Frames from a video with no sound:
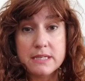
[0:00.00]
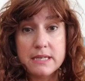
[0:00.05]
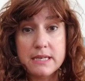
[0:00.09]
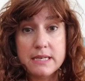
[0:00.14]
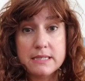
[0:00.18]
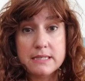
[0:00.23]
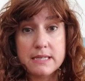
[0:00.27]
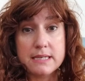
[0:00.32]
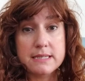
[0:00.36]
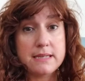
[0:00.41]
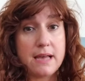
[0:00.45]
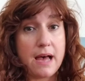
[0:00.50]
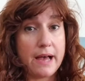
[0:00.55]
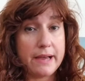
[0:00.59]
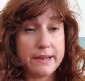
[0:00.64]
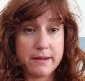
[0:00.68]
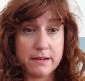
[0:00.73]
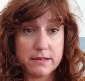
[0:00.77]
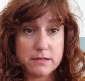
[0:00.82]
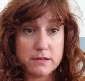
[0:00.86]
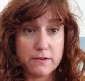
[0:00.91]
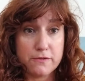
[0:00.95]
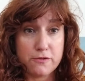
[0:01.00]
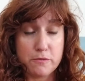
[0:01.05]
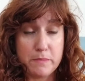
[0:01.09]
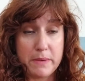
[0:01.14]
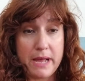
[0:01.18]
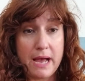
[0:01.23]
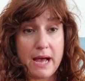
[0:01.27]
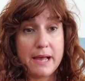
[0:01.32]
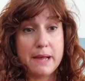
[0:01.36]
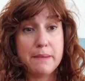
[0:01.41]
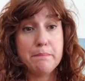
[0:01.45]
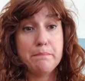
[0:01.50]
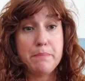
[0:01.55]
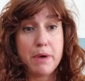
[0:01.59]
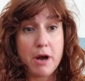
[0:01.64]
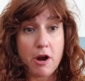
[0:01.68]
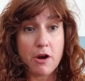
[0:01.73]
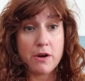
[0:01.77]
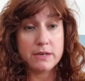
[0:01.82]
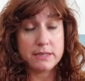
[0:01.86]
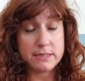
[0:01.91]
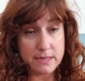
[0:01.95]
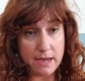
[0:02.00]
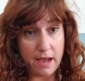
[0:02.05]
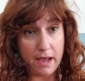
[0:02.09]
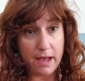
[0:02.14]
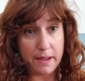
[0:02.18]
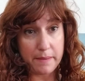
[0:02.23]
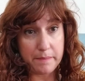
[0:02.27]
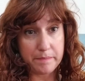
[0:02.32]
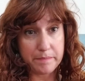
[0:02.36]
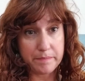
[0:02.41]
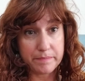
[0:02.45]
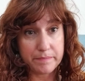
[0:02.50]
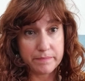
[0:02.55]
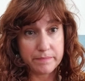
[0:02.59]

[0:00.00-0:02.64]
is a side hustle for me. I am part-time.